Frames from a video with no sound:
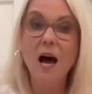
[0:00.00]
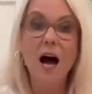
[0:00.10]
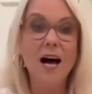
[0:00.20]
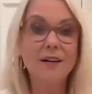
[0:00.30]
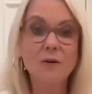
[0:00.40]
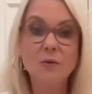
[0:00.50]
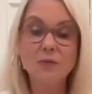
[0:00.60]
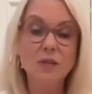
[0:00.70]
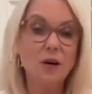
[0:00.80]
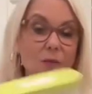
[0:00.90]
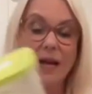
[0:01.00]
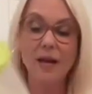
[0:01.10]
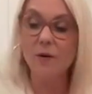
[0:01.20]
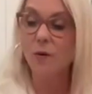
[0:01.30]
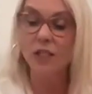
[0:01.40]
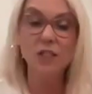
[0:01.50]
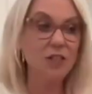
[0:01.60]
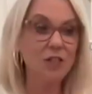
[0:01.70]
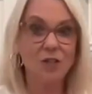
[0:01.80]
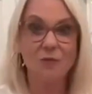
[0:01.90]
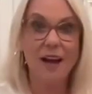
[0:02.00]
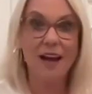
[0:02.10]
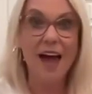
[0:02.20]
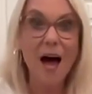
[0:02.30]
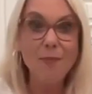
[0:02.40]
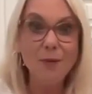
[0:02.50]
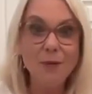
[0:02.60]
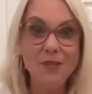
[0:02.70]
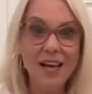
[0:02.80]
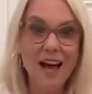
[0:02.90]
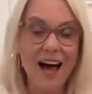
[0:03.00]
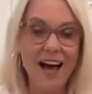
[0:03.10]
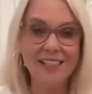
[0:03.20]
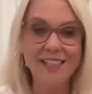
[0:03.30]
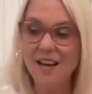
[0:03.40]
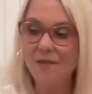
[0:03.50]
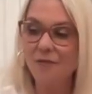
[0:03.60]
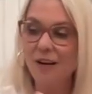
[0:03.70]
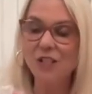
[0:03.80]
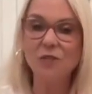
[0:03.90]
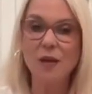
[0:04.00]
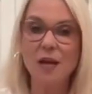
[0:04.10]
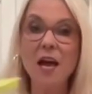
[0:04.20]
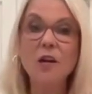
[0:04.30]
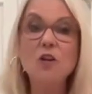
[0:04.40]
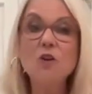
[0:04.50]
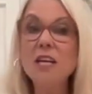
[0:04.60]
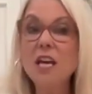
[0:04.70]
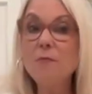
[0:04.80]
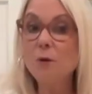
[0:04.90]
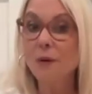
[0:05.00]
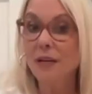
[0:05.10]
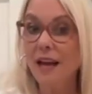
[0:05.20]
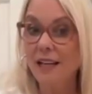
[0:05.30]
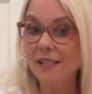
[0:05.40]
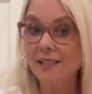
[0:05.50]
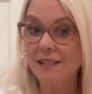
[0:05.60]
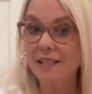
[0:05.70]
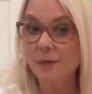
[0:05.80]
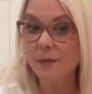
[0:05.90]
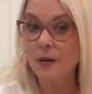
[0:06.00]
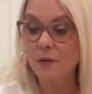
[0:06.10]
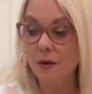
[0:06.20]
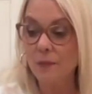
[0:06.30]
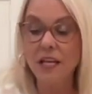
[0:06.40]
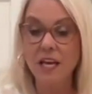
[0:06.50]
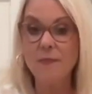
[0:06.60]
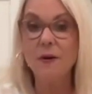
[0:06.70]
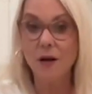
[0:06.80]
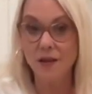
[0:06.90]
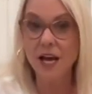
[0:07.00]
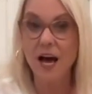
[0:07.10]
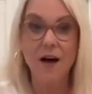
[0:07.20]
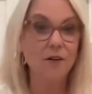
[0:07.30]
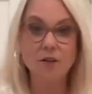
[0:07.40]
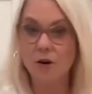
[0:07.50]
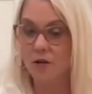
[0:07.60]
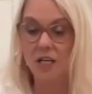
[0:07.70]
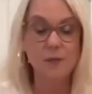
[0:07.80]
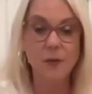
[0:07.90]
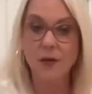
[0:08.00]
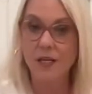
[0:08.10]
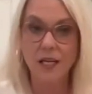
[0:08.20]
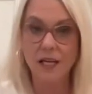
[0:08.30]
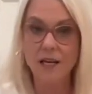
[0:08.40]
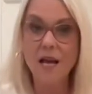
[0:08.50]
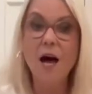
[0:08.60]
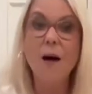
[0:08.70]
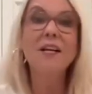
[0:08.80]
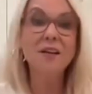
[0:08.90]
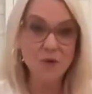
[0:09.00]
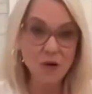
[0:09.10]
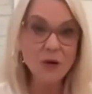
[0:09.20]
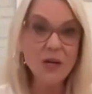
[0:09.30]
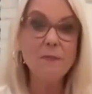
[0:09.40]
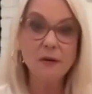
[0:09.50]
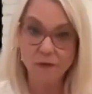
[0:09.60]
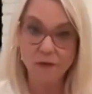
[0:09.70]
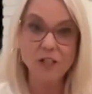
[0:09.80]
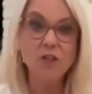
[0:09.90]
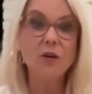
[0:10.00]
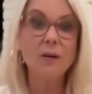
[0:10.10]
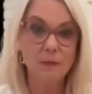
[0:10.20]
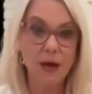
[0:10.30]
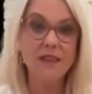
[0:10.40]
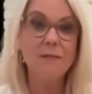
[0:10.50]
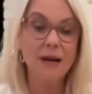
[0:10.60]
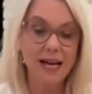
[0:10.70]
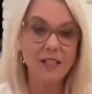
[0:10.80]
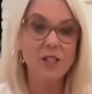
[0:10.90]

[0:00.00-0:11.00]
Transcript: uh, you know, my oranges or my apples uh, saying fresh for me. You can keep your bananas in this big one, but keep it on the counter. You don't need to put it in, but it will keep it fresher and make them last